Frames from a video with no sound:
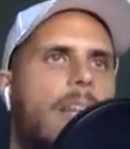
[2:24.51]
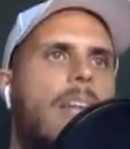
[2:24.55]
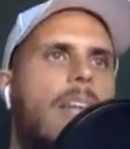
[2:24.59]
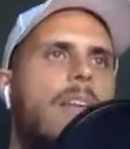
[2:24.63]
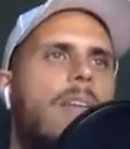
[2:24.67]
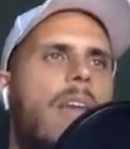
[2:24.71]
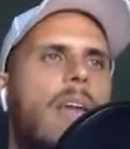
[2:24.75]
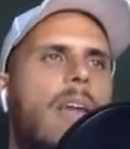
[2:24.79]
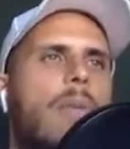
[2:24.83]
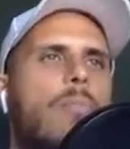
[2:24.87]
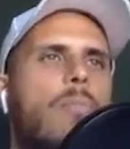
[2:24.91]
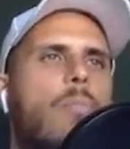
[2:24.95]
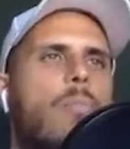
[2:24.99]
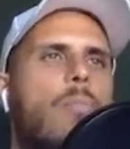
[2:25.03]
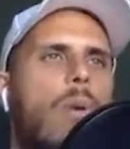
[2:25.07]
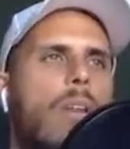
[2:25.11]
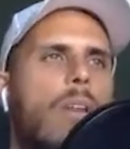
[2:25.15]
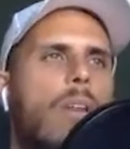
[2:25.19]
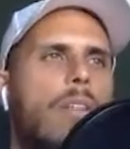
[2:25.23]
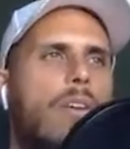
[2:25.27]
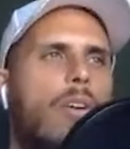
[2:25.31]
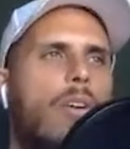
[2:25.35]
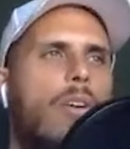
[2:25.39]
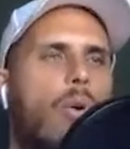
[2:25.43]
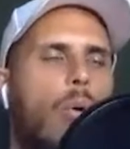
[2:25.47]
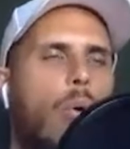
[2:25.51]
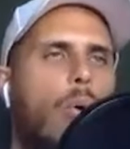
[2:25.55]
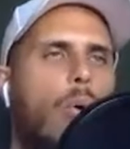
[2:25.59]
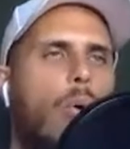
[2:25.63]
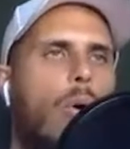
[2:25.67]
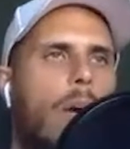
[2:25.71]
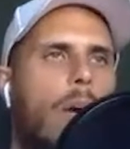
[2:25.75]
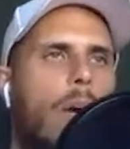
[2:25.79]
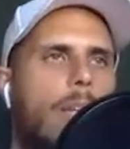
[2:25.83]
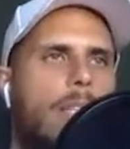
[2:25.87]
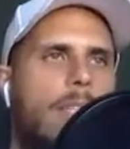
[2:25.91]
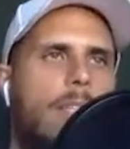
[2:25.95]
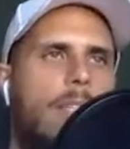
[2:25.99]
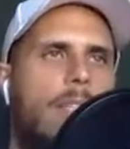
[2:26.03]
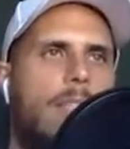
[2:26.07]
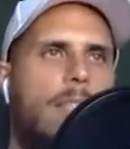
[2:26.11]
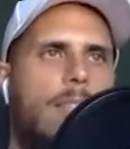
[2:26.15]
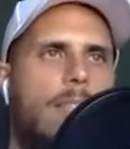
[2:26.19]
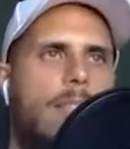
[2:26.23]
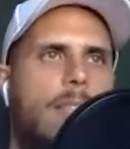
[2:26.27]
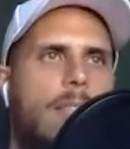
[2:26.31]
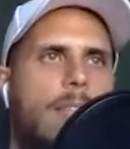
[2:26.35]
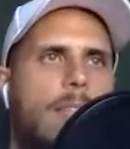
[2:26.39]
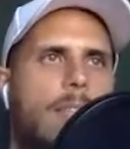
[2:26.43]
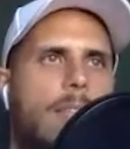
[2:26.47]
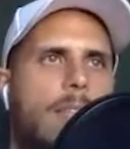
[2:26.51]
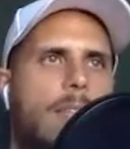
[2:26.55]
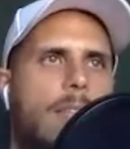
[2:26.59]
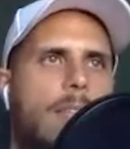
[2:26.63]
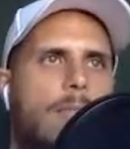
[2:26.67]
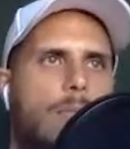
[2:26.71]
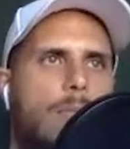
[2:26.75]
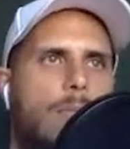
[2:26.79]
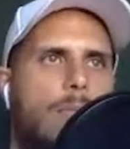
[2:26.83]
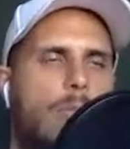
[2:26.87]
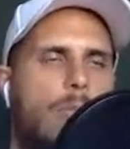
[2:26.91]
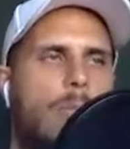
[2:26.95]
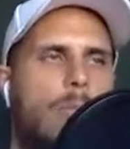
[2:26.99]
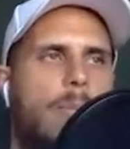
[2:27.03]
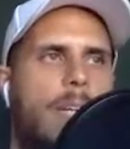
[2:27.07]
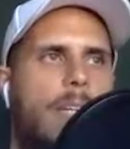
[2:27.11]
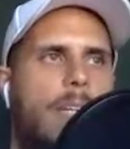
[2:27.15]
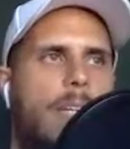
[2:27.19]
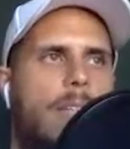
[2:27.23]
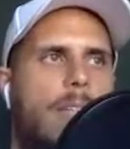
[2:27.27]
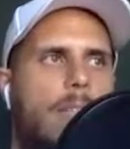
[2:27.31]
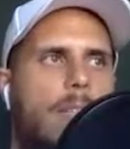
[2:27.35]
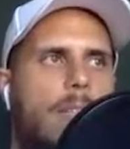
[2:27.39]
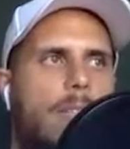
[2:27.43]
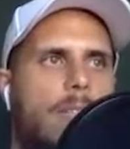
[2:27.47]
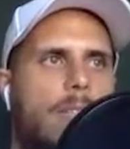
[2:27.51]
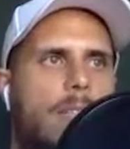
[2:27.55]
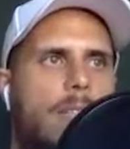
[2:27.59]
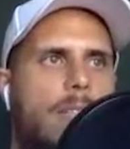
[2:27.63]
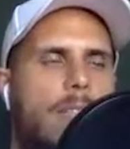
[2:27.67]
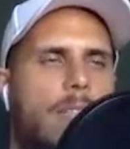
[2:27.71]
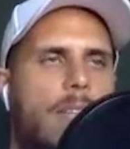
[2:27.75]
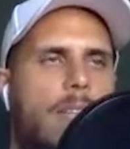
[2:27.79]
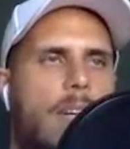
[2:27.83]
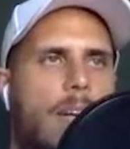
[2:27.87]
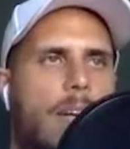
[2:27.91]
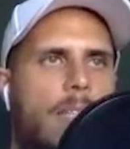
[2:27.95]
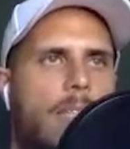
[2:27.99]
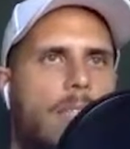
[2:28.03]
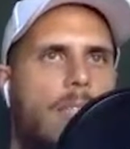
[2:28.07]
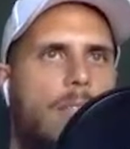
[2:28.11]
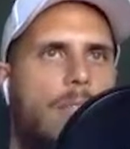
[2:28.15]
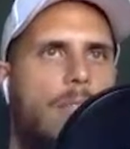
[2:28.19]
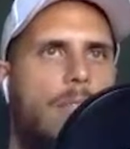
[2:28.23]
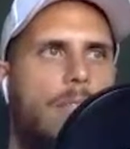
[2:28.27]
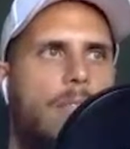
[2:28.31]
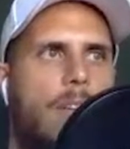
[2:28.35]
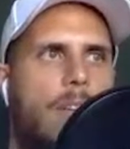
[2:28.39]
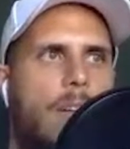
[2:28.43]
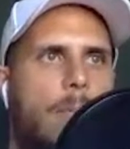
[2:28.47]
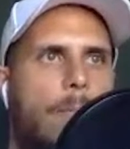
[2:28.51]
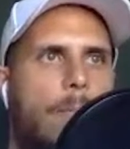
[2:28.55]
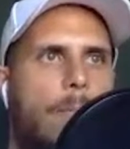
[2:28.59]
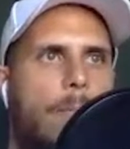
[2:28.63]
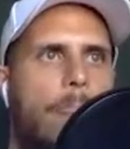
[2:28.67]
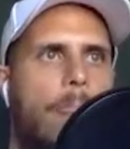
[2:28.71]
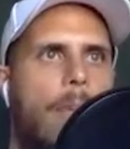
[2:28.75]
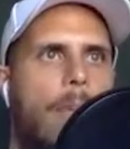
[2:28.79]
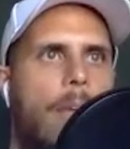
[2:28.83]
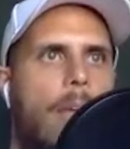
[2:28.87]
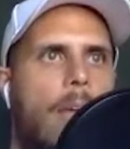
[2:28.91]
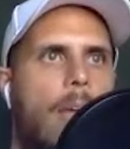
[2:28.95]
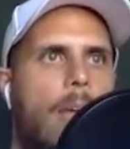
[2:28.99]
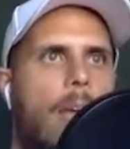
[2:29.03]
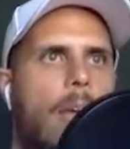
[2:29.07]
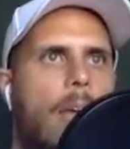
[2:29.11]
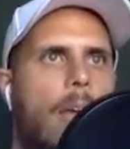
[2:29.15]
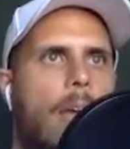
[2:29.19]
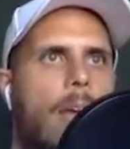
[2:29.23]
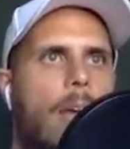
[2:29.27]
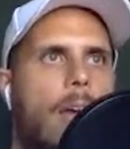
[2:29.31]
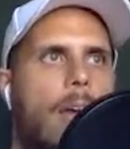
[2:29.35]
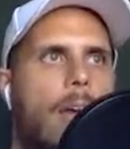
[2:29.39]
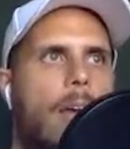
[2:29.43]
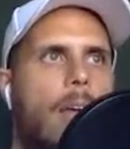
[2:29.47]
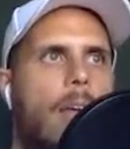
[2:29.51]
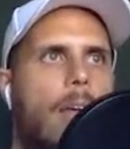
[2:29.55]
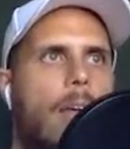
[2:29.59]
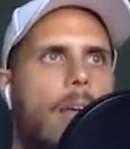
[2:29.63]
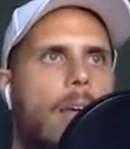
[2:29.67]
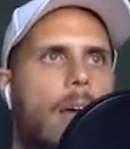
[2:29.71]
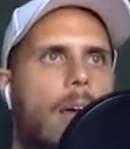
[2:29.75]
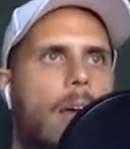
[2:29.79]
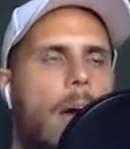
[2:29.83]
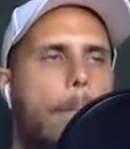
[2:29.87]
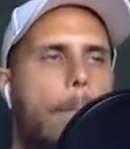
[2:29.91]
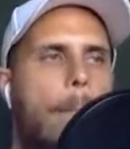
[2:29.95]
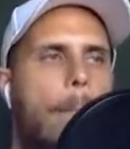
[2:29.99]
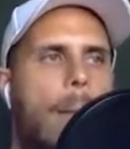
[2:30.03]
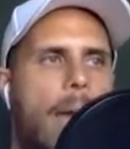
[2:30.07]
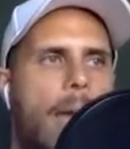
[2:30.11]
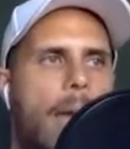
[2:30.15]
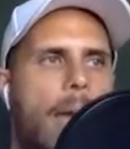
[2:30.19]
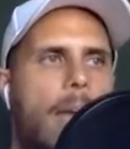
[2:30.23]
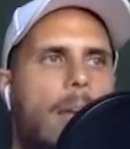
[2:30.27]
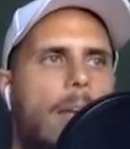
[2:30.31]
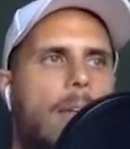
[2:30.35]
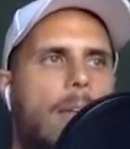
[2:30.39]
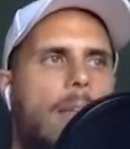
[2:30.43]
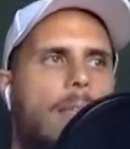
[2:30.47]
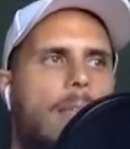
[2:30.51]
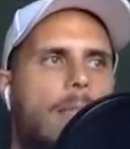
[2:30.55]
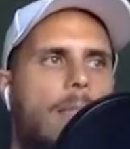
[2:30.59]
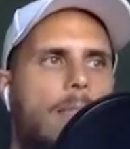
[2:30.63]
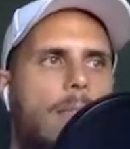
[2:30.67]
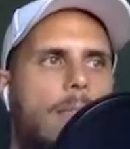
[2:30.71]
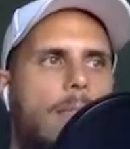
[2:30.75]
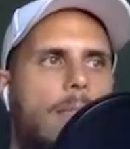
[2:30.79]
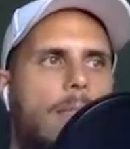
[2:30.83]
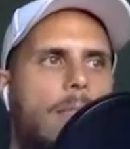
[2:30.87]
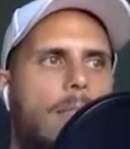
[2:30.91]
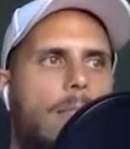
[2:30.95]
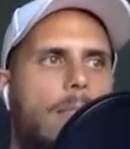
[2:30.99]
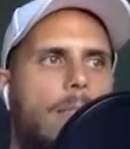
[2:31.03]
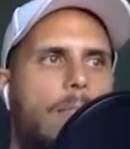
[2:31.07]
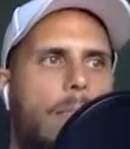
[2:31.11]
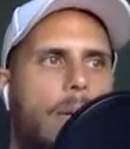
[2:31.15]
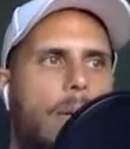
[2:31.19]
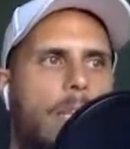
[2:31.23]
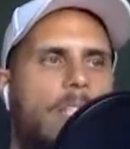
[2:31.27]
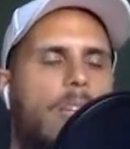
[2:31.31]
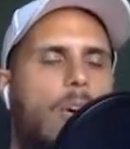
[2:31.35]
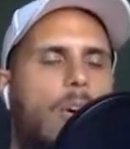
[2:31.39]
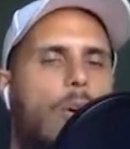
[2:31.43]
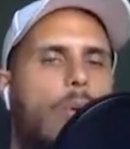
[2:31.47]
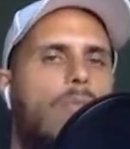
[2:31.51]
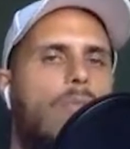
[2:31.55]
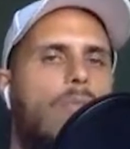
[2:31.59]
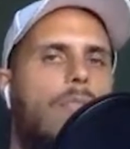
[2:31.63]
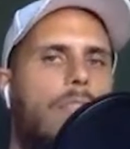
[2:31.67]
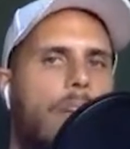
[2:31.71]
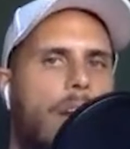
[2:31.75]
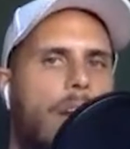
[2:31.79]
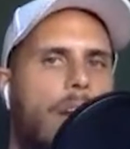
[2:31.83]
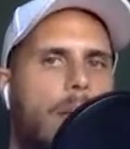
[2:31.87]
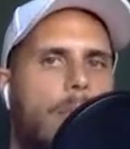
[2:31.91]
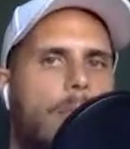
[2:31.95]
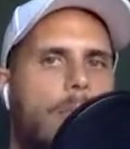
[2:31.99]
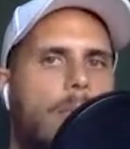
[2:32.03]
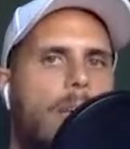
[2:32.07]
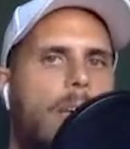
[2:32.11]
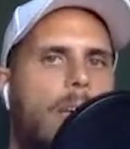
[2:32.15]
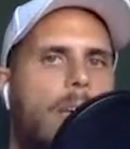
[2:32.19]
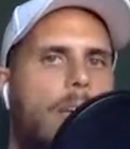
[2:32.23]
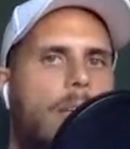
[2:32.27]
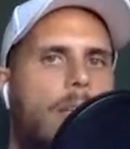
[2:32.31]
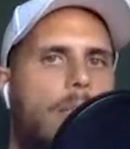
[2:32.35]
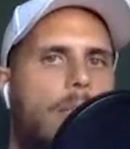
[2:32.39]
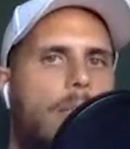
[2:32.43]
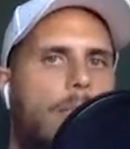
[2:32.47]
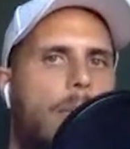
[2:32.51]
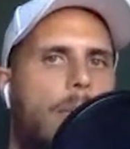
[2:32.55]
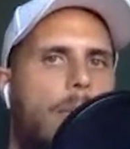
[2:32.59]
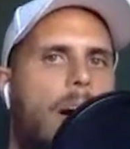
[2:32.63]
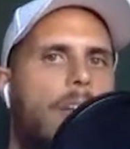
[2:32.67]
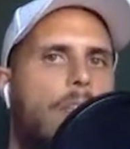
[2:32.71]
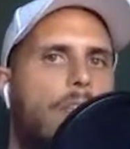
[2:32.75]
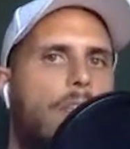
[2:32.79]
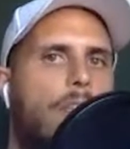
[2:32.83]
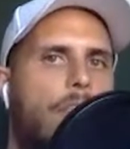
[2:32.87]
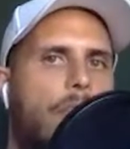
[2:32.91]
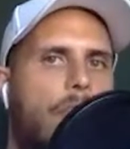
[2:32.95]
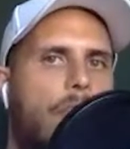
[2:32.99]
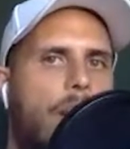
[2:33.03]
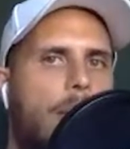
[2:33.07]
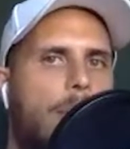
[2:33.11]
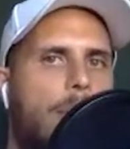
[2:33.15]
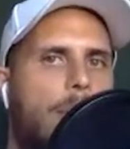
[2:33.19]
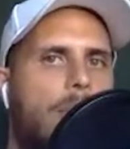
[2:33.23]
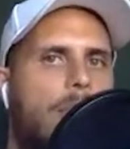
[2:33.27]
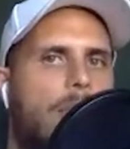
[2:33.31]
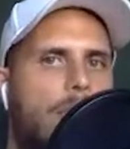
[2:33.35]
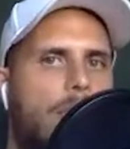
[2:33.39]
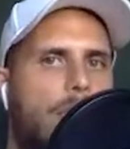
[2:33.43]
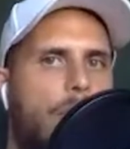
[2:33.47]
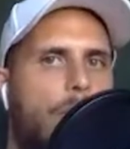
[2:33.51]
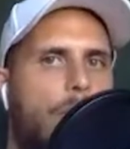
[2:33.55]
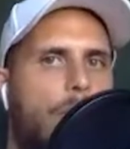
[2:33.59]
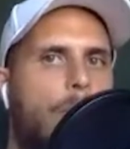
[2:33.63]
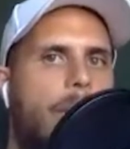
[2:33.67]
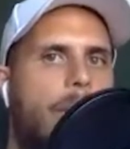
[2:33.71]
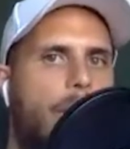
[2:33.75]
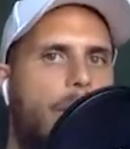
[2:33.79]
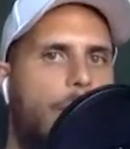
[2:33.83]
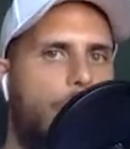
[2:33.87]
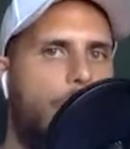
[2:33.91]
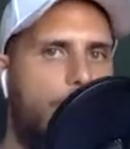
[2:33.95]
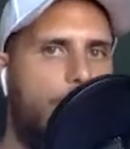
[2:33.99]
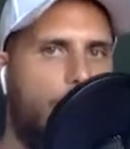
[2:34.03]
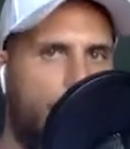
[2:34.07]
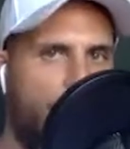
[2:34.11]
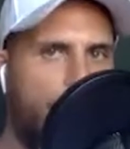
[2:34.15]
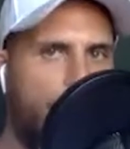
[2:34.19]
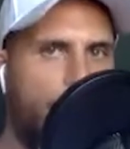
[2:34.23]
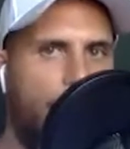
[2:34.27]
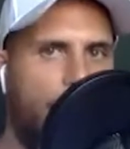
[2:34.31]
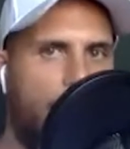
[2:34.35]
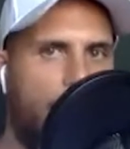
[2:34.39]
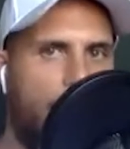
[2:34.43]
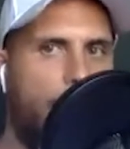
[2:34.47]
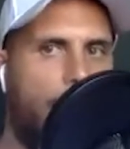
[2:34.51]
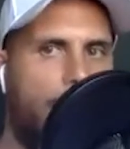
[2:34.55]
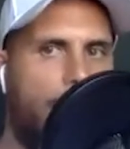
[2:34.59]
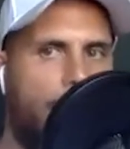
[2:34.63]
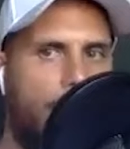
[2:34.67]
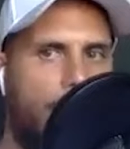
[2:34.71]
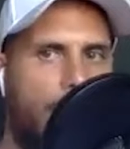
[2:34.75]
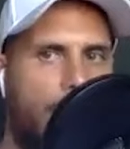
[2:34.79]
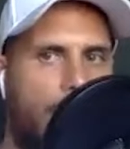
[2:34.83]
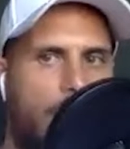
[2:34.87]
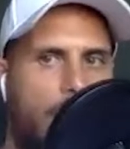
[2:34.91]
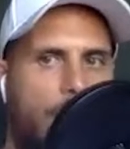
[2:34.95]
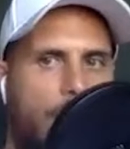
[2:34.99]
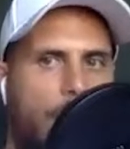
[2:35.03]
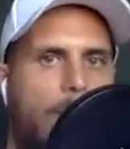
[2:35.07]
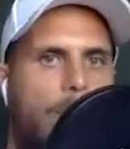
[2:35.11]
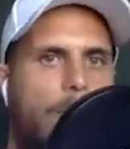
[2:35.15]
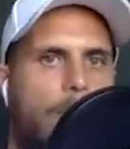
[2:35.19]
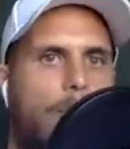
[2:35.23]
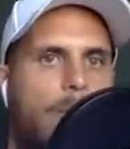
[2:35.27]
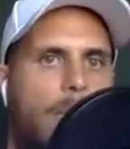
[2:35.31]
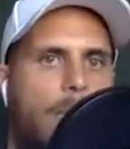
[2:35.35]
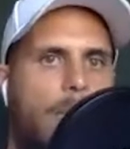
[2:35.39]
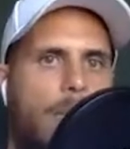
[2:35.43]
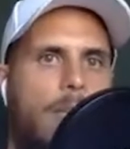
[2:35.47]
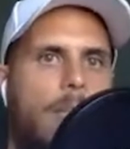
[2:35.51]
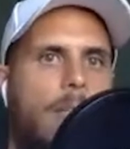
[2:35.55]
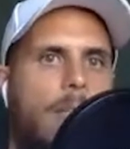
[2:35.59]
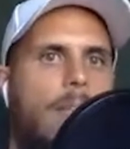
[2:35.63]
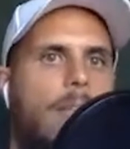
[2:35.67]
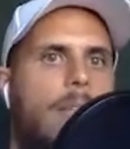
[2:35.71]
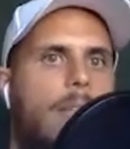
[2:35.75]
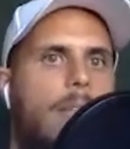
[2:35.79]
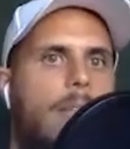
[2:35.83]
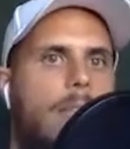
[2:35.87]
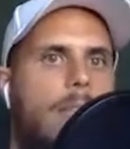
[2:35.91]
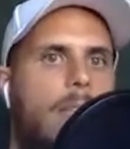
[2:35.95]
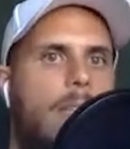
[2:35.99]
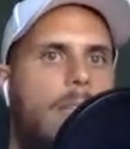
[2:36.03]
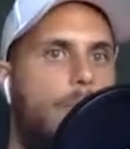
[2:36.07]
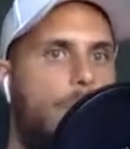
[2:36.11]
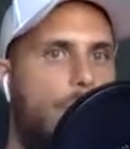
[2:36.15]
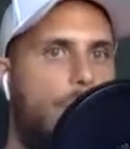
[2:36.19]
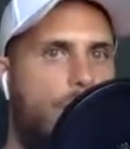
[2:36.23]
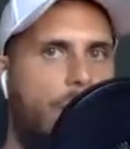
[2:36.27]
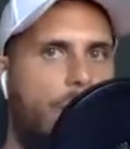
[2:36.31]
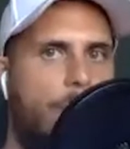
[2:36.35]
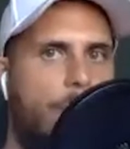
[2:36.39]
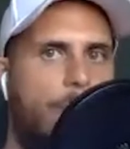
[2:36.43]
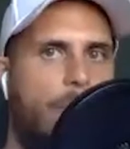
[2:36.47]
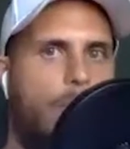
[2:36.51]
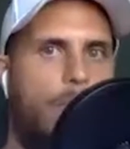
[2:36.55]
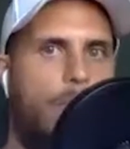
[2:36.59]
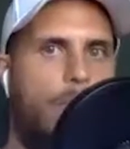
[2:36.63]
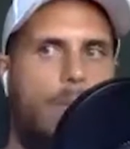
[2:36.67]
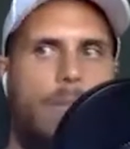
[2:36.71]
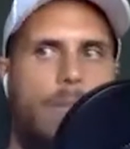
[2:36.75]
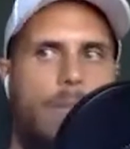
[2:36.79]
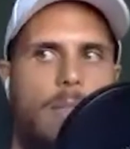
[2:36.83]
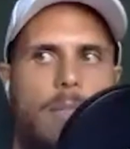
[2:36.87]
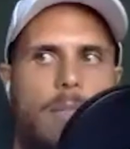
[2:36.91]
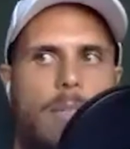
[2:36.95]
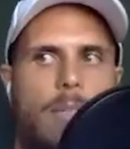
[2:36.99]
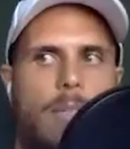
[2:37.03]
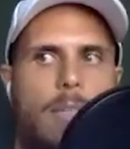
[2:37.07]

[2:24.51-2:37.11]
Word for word: And one of the core ideas that he talks about in there is this idea of a man must hold frame, and part of frame is, you know, bearing responsibility, being immovable,